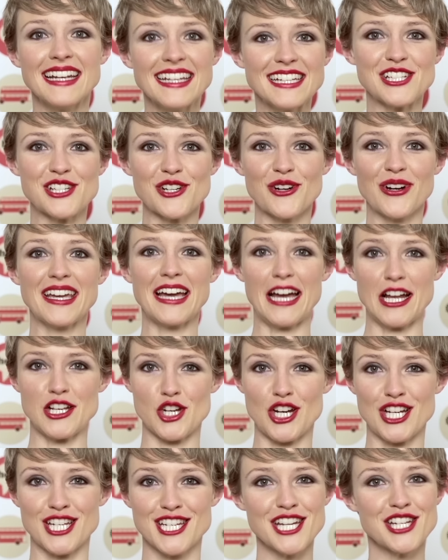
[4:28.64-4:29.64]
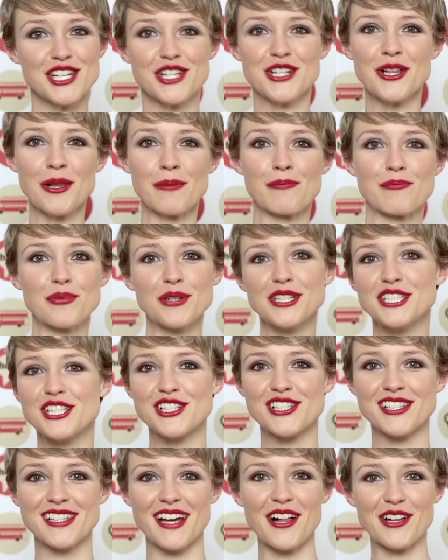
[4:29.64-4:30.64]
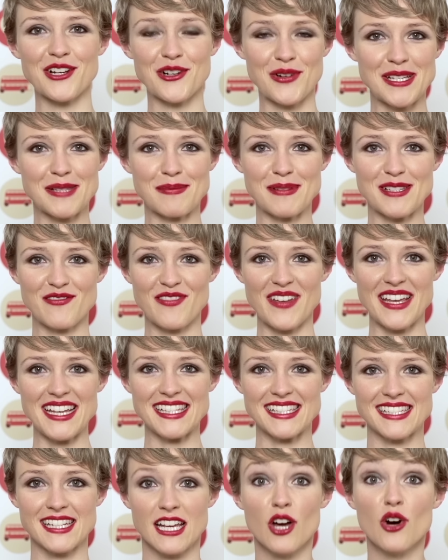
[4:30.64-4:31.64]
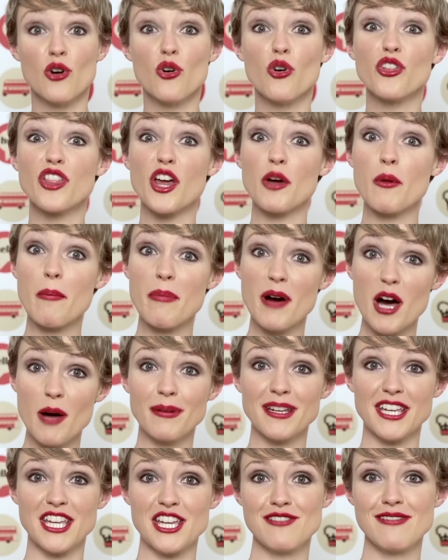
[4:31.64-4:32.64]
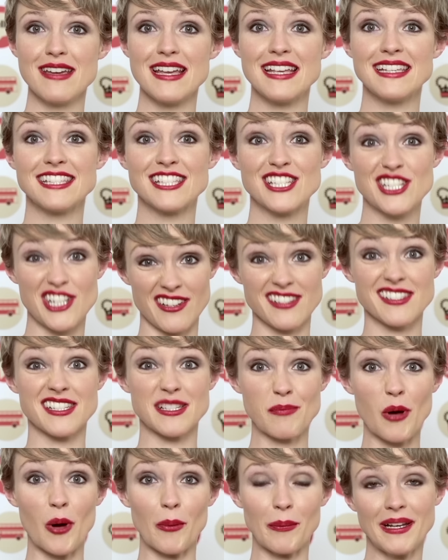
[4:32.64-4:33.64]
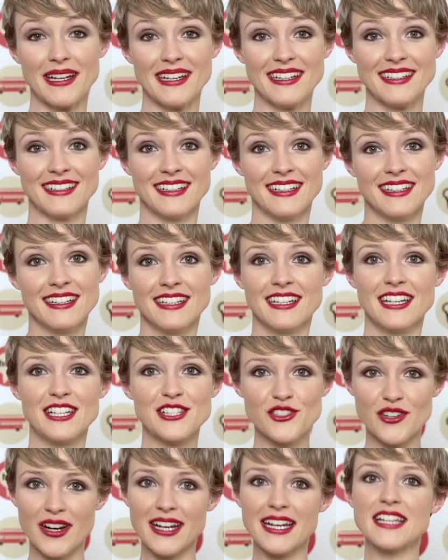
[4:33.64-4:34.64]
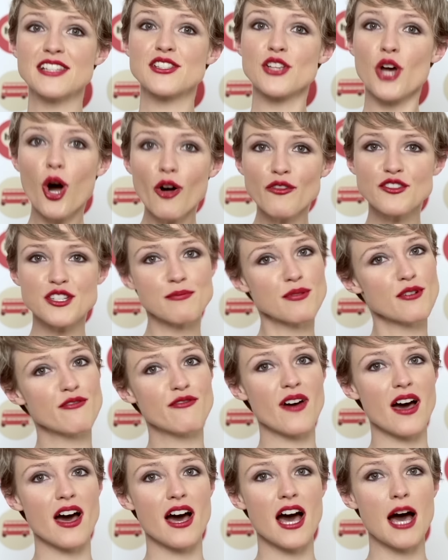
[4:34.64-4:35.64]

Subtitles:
enjoy a traditional British-style Christmas feast, although a barbecue is just as popular. Australians often prefer